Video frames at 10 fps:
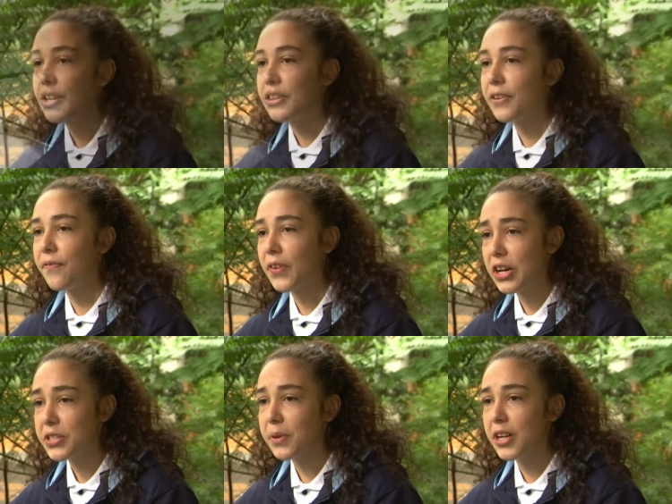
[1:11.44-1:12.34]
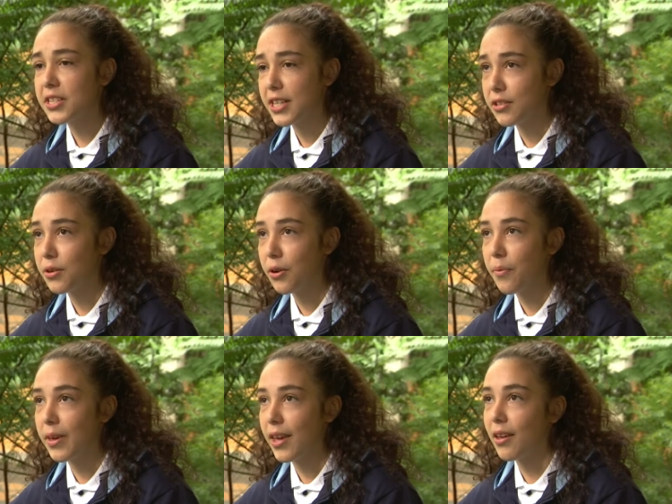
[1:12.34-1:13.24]
The first words he taught
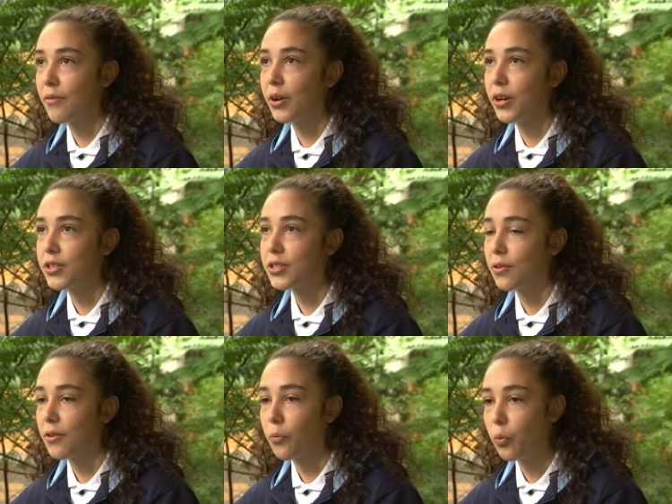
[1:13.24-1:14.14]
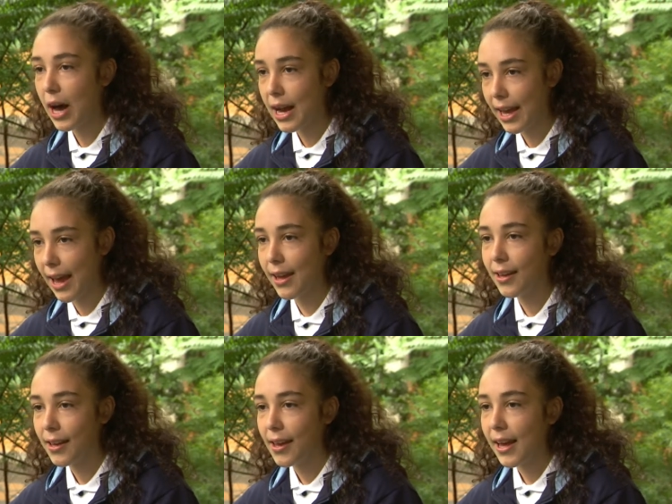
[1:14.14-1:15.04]
me was wage,
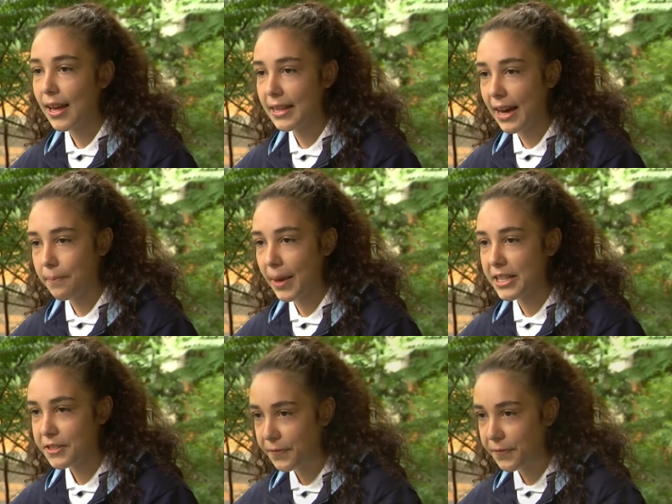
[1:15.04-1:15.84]
and that means